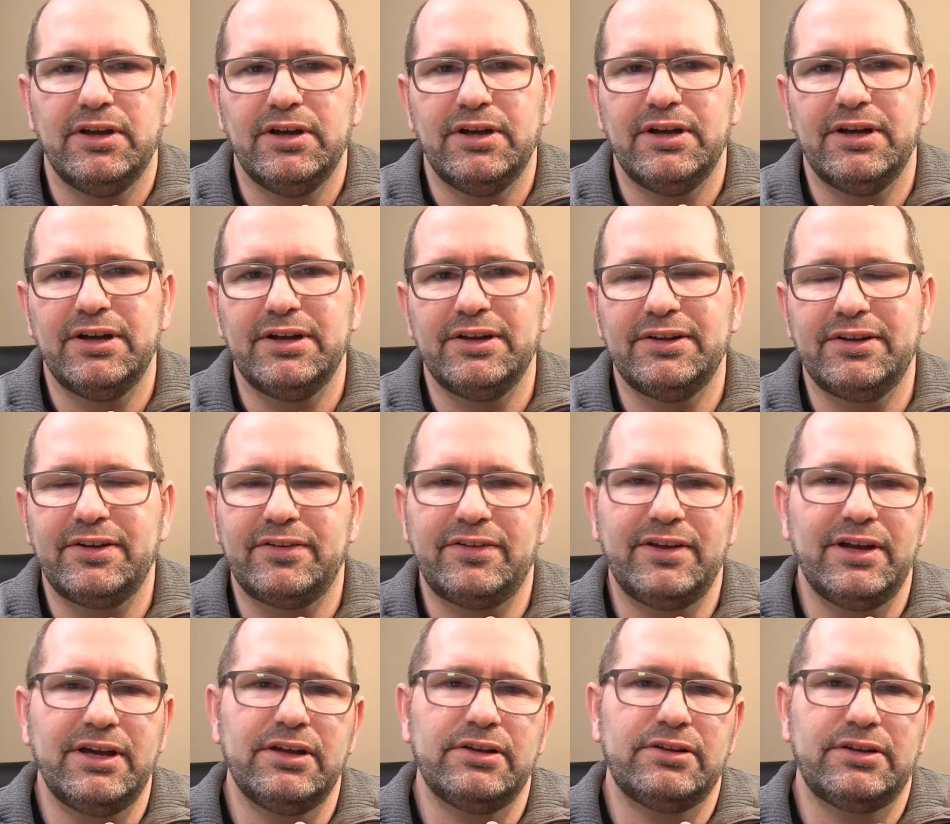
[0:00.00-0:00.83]
Uh, the
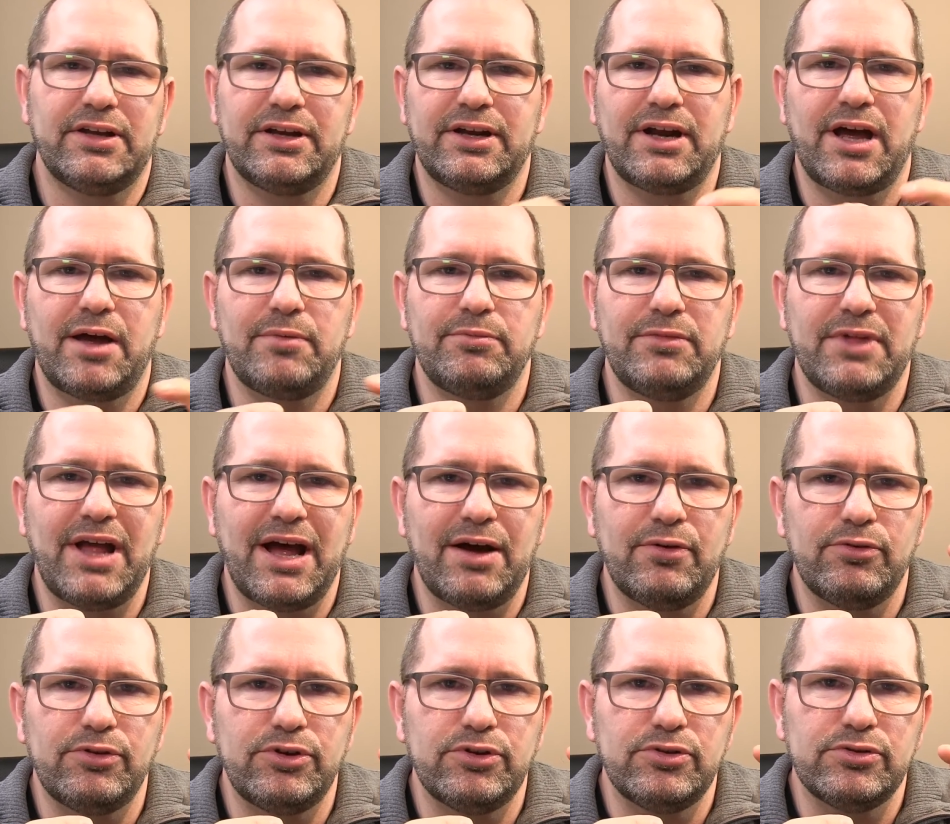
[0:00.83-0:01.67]
thing is that I'm
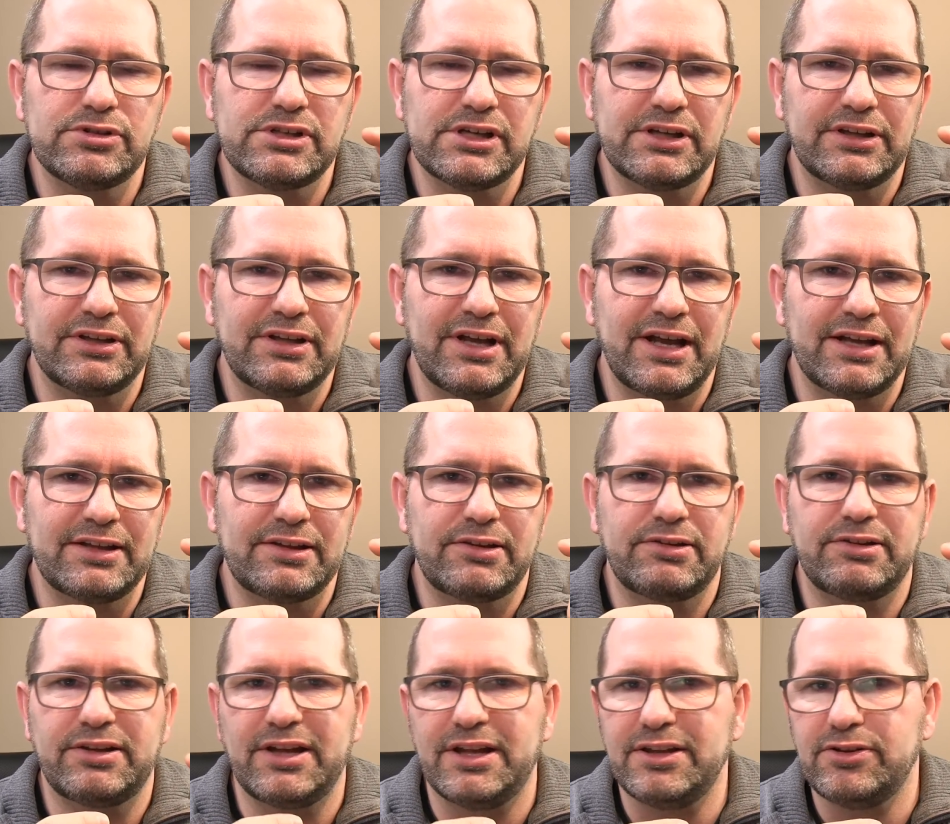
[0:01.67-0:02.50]
now using
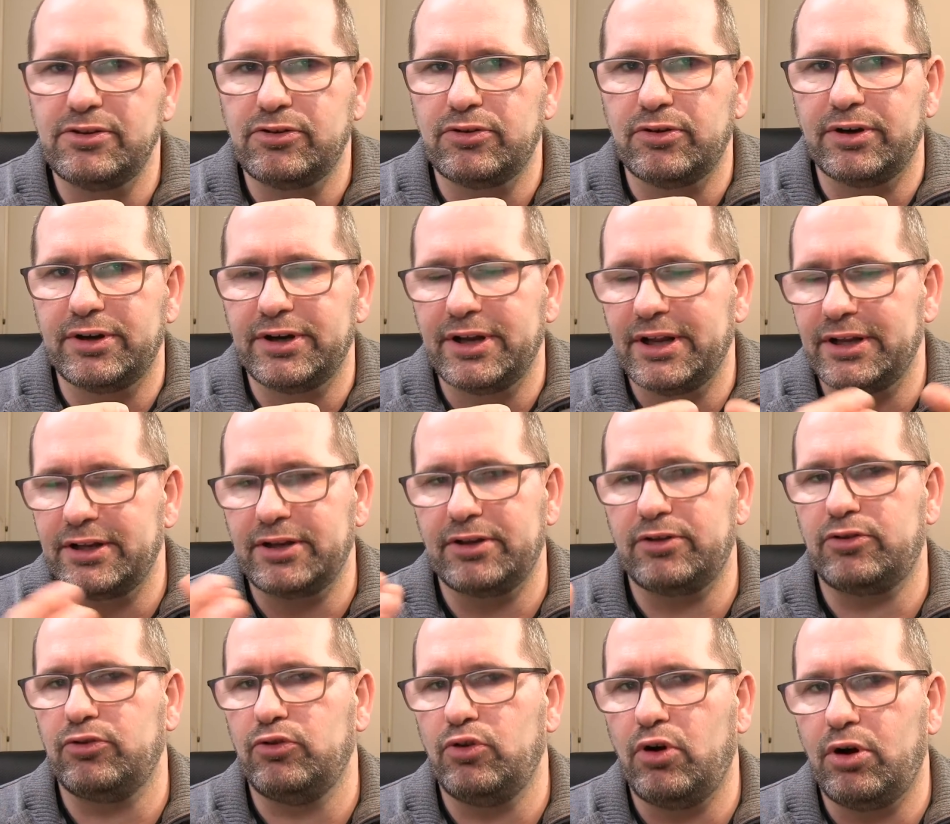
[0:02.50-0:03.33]
that sensor
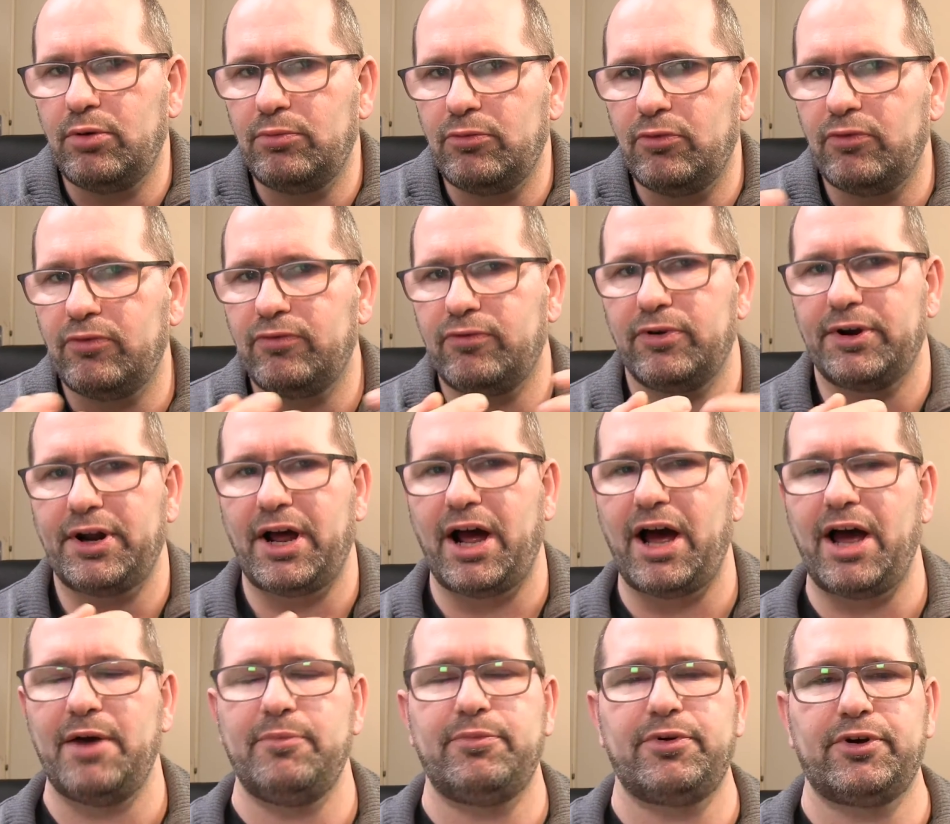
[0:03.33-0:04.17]
that is normal for
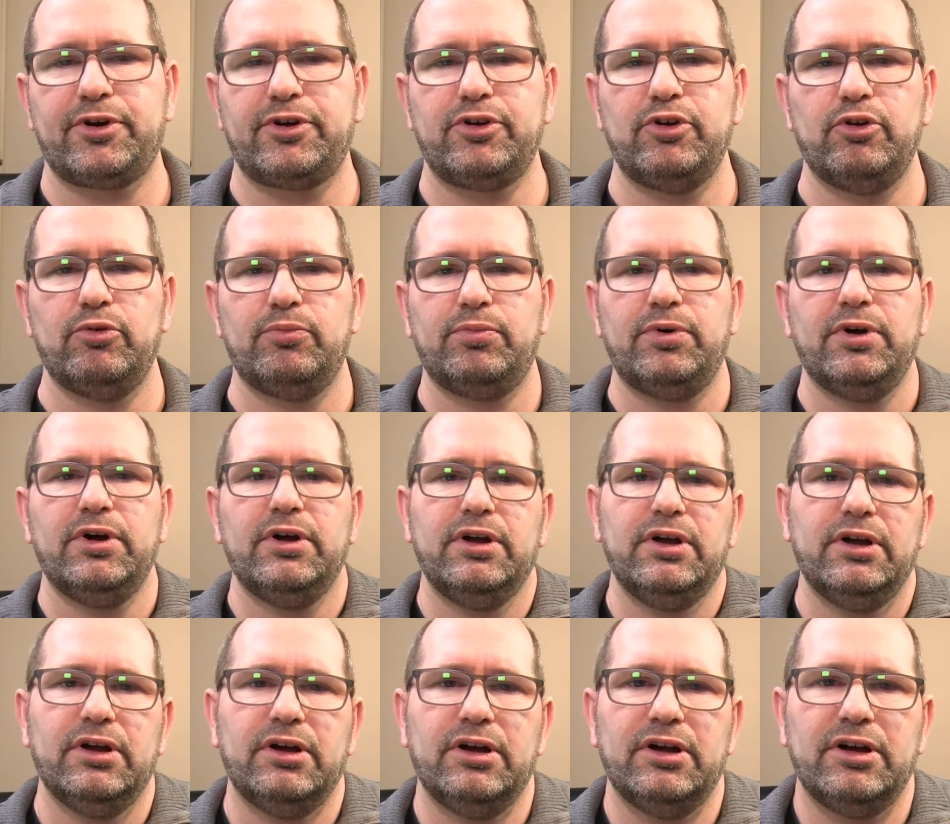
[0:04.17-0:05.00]
the HyperCube
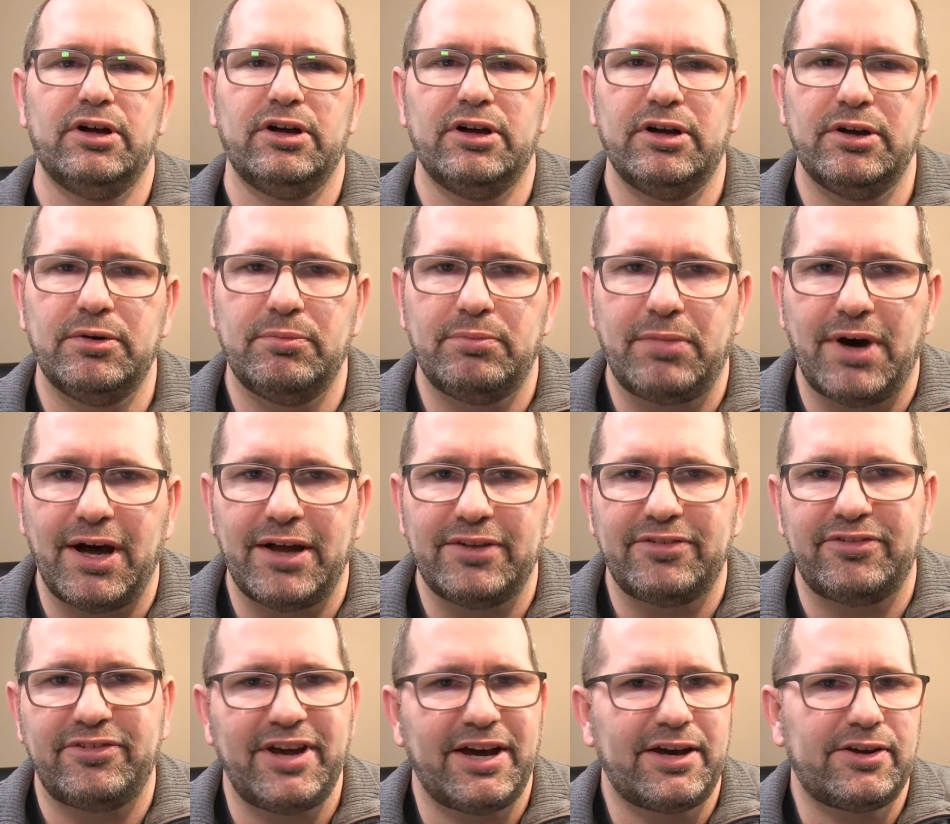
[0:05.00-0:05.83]
uh,
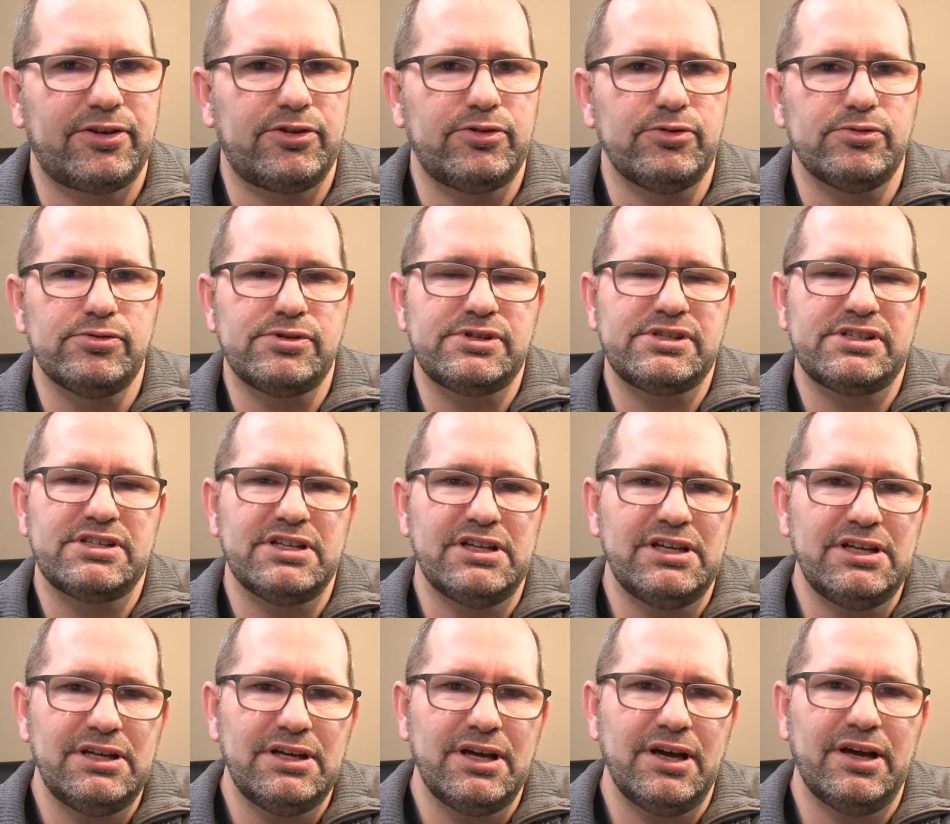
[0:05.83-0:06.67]
by Tech two
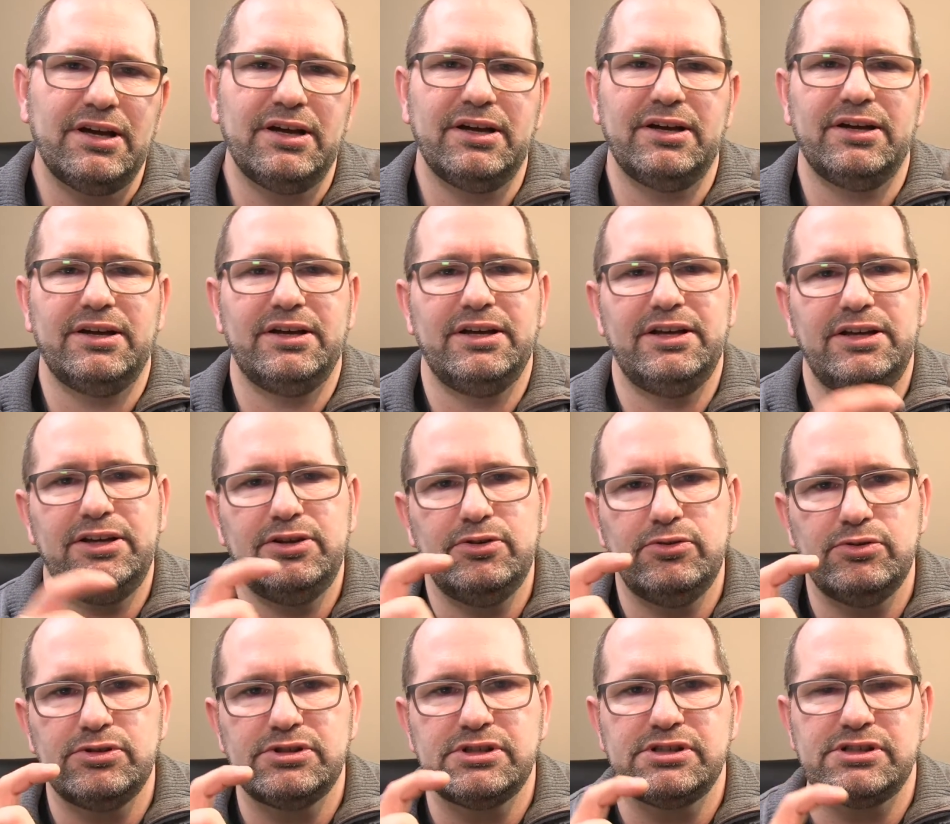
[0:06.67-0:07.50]
C. Uh, he
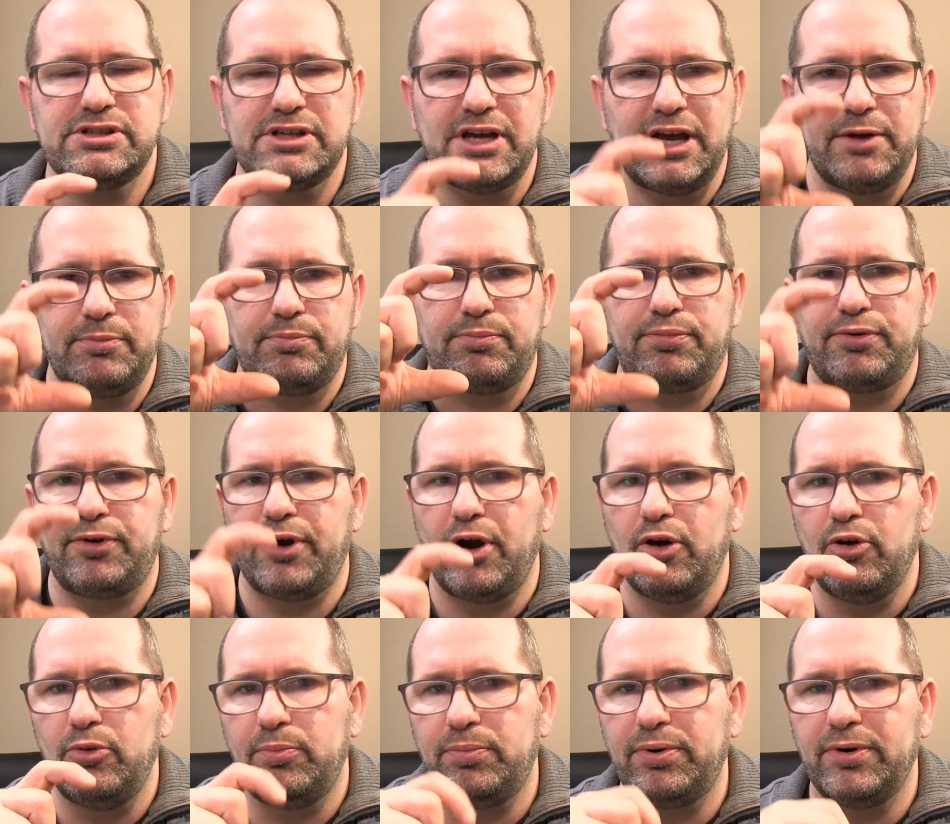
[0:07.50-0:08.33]
uses a
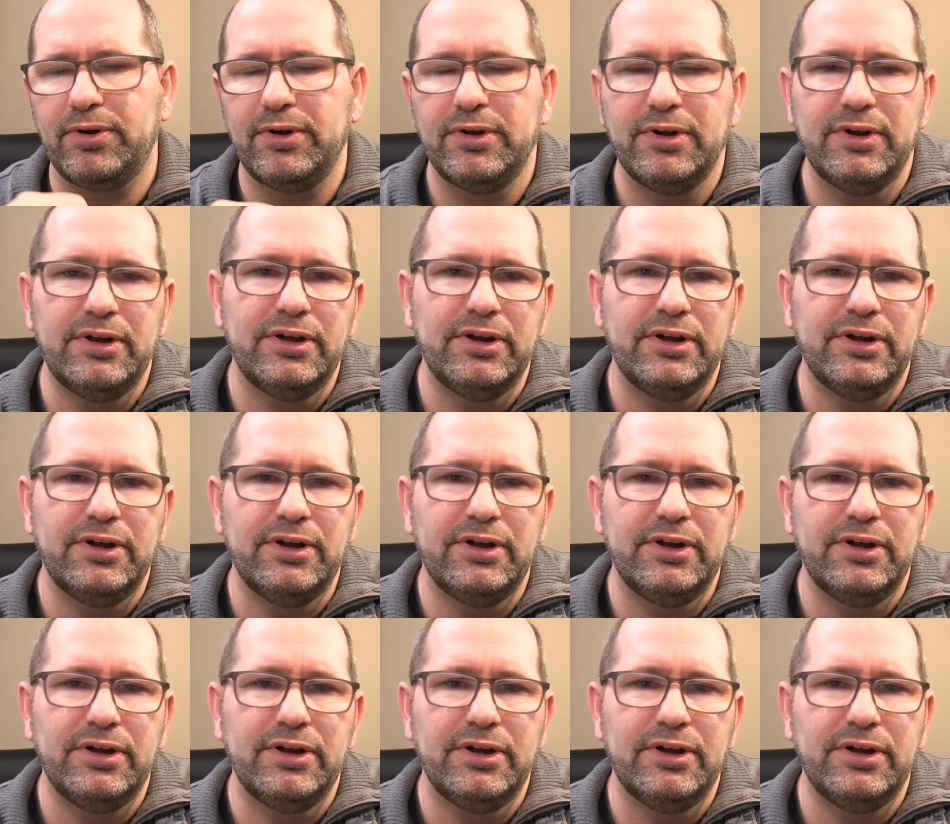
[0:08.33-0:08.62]
probe